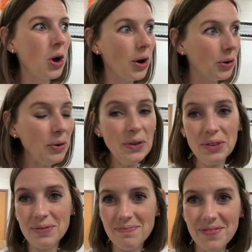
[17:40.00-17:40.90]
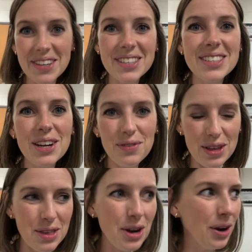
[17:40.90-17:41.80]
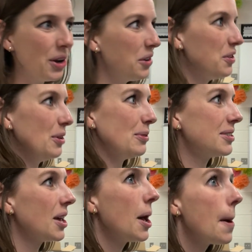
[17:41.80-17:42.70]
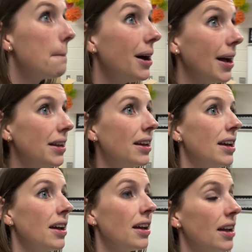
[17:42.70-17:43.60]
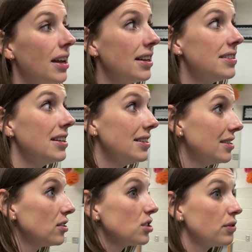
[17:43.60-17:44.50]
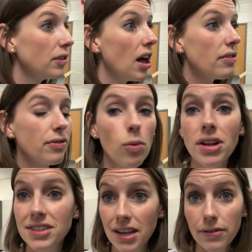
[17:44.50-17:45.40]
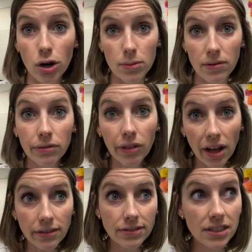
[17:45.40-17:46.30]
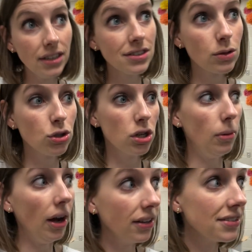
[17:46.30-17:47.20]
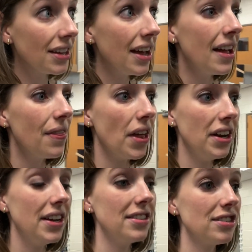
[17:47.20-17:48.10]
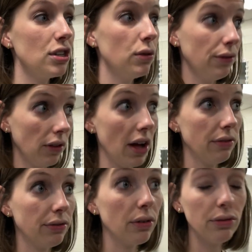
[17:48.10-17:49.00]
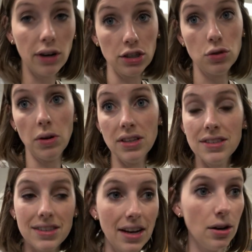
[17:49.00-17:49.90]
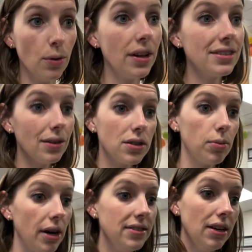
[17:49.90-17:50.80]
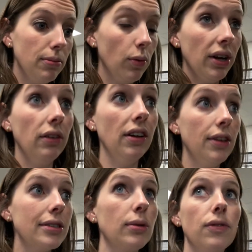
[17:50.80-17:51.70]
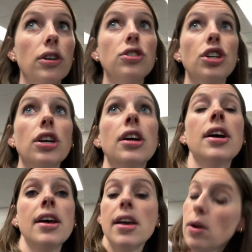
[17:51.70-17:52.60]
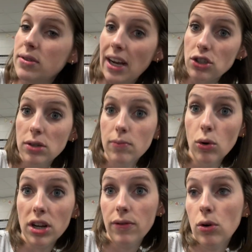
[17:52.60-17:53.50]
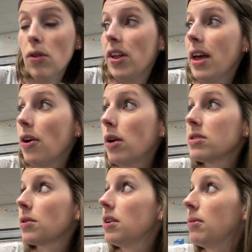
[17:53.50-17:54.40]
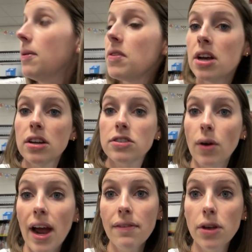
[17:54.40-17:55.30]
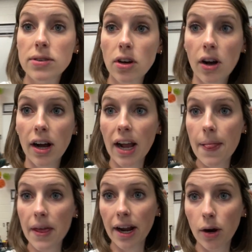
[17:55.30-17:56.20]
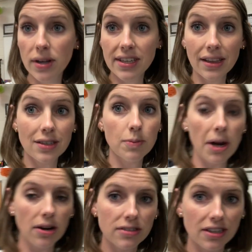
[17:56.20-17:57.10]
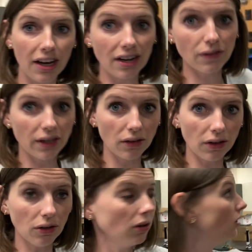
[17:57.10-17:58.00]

are old. This is their fifth year of use, but it is easier to fluff ones that have already been fluffed and squished in a box than it is to fluff fresh ones. I know that sounds surprising, but when I did those my first year, it was actually more difficult than I thought it was going to be. So I have those all hung, and then I always hang the spares in kind of like a little